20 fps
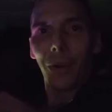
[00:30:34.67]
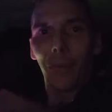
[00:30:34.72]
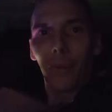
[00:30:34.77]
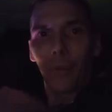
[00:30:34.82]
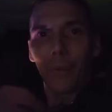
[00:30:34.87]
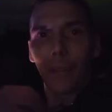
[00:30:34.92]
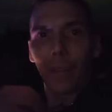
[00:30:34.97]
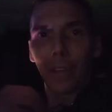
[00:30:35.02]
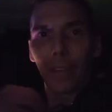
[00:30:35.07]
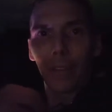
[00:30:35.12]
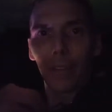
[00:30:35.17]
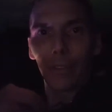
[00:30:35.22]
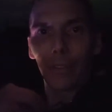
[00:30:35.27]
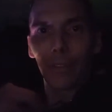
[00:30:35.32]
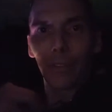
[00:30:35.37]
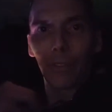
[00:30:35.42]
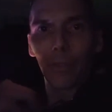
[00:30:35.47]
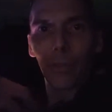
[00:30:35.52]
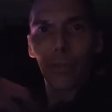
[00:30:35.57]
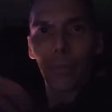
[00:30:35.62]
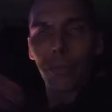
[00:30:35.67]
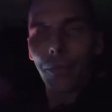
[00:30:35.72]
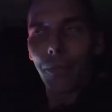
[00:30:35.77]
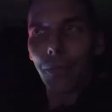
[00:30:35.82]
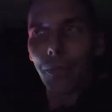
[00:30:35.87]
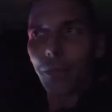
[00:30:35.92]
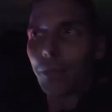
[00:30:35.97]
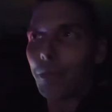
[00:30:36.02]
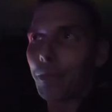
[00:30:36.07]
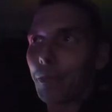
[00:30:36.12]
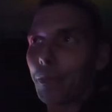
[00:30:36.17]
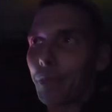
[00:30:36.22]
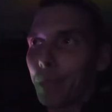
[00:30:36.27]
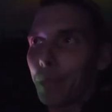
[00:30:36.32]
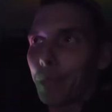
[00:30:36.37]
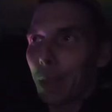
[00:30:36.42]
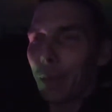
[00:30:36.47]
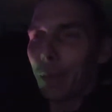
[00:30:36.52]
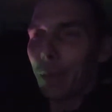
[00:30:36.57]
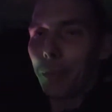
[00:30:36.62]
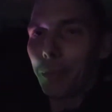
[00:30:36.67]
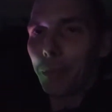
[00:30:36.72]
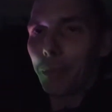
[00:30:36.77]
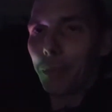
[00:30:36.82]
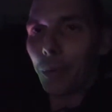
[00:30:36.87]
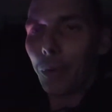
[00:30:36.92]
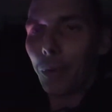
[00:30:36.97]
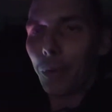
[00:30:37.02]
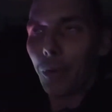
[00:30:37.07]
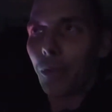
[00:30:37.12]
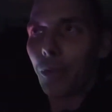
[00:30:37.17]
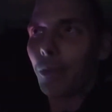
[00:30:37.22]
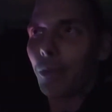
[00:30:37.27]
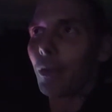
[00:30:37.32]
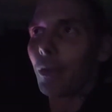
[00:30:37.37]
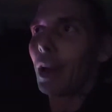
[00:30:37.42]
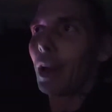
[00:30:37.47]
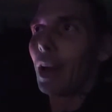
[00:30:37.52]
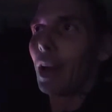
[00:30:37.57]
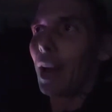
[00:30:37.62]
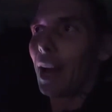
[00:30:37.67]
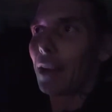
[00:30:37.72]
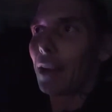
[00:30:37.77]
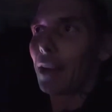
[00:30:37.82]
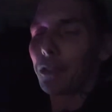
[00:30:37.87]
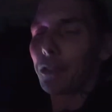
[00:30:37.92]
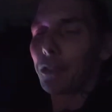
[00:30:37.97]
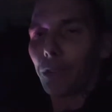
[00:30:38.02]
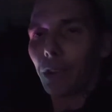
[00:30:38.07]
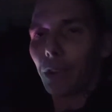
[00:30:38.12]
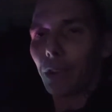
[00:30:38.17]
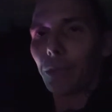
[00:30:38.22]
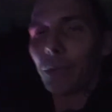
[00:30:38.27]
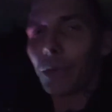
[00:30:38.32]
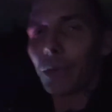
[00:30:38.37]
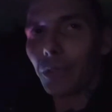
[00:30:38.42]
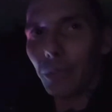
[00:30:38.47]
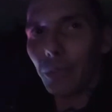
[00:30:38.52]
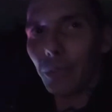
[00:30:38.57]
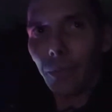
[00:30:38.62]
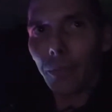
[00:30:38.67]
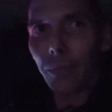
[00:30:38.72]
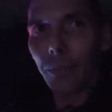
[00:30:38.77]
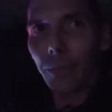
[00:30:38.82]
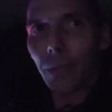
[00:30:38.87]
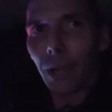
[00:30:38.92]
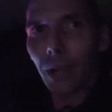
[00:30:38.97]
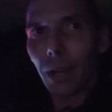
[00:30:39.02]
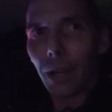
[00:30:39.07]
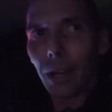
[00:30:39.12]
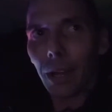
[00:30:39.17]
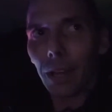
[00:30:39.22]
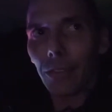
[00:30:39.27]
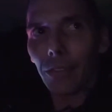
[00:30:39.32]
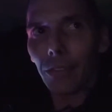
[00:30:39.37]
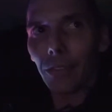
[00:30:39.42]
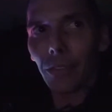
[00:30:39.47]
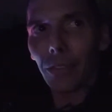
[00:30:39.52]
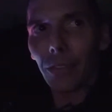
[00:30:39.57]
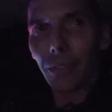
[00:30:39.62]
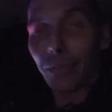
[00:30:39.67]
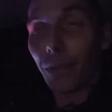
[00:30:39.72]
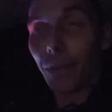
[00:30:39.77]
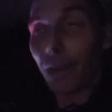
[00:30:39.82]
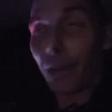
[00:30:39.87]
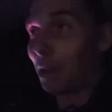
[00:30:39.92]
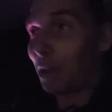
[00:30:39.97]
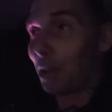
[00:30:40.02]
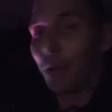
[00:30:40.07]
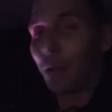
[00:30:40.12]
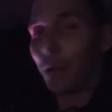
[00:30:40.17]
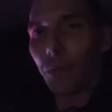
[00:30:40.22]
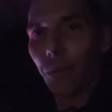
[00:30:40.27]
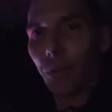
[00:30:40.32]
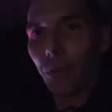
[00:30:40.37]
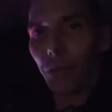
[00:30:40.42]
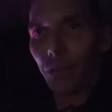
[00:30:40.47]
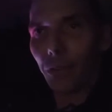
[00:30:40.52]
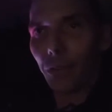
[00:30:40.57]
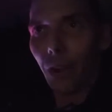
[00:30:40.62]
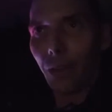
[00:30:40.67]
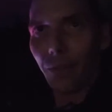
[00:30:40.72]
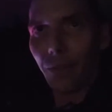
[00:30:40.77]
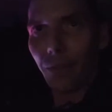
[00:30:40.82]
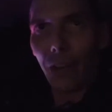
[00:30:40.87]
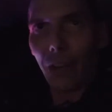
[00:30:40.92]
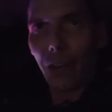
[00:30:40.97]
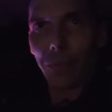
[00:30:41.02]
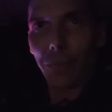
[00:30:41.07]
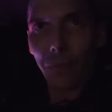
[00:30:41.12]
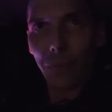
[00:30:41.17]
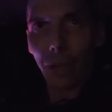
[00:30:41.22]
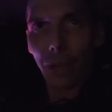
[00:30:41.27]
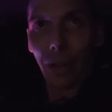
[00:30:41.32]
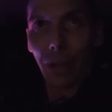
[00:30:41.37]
will be used to prove extraterrestrials exist. In fact, UFOs are in fact real